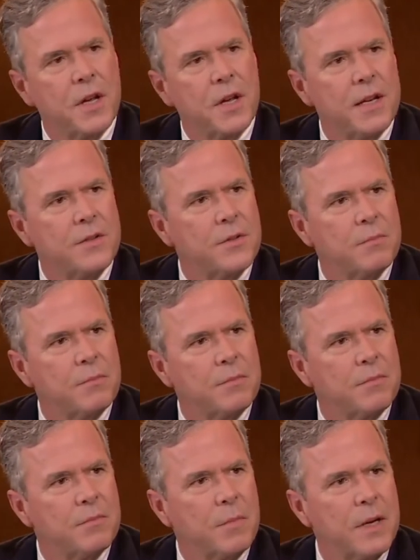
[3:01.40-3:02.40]
States,
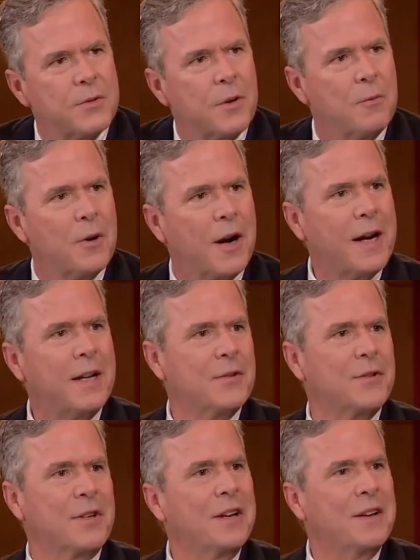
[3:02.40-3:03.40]
based on what I
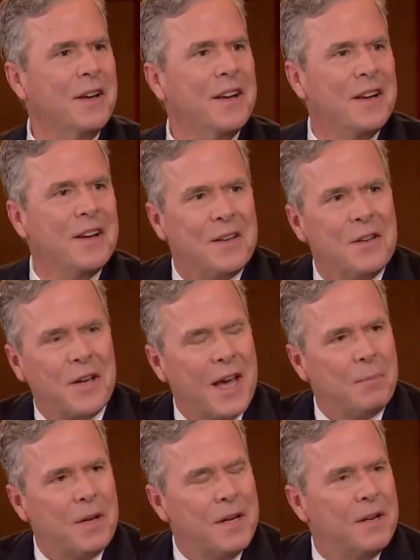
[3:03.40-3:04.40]
could see, you
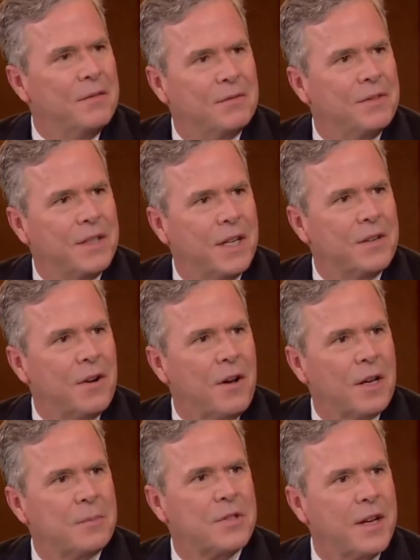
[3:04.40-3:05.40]
can't be getting
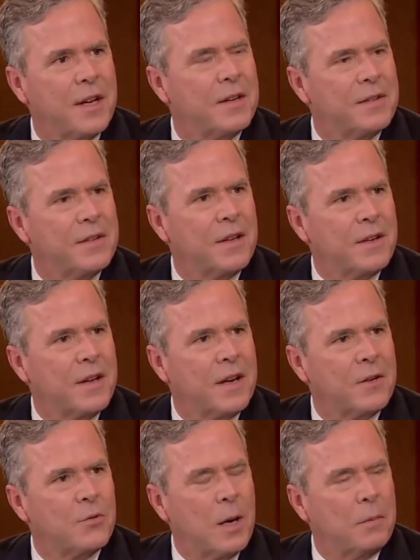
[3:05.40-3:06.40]
all upset
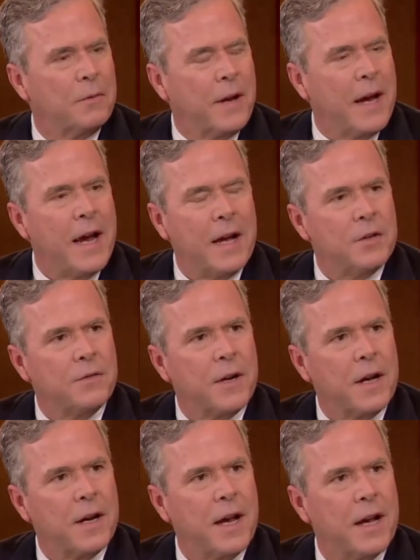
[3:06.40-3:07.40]
at a drop of a hat. You've
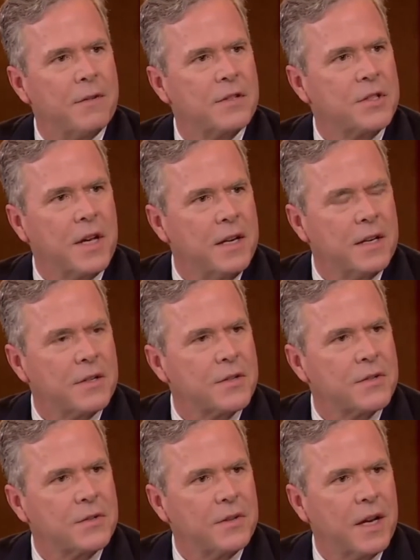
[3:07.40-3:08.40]
got to have a
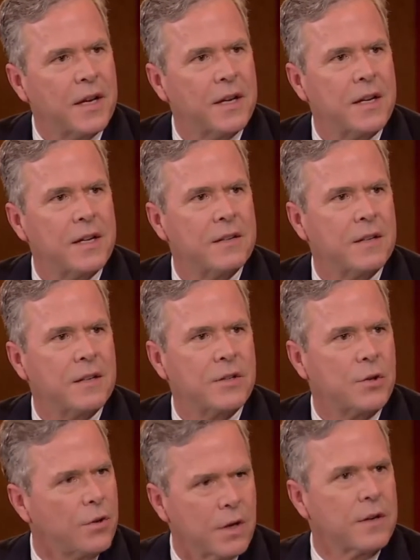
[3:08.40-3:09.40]
steadiness and a
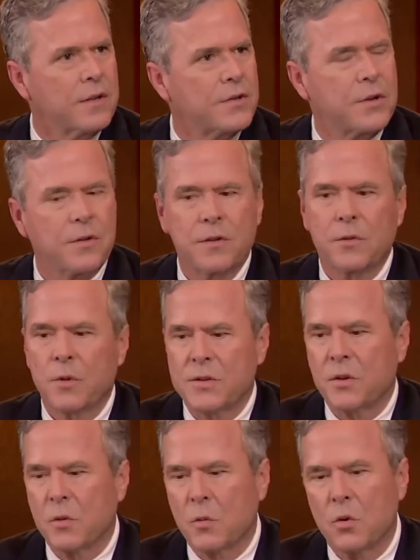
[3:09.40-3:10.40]
assuredness so that the
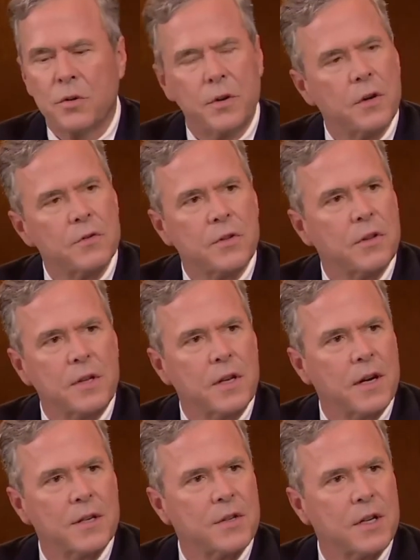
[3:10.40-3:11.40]
rest of the world knows that the
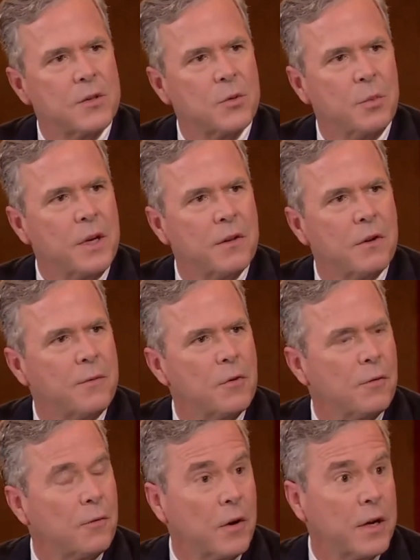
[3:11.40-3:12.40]
United States will be there if
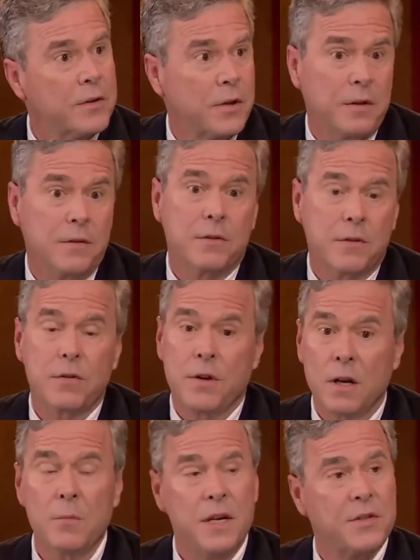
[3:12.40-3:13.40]
your friends and
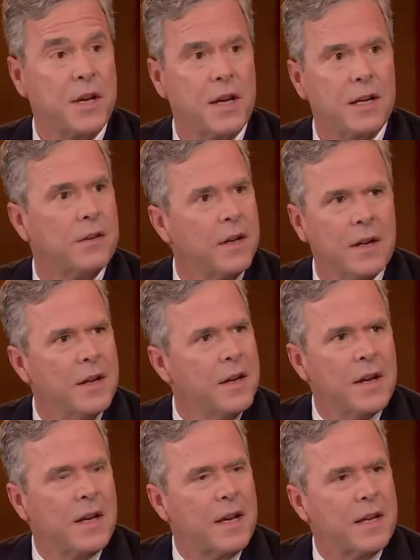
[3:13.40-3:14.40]
enemies can't
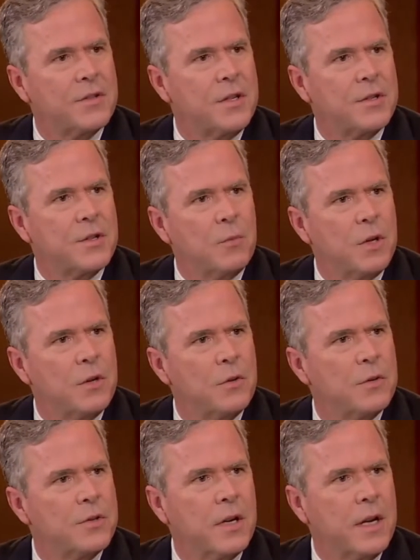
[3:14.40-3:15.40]
see someone
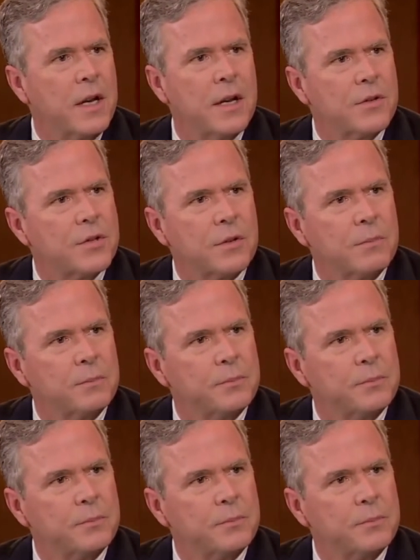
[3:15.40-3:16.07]
who is unhinged.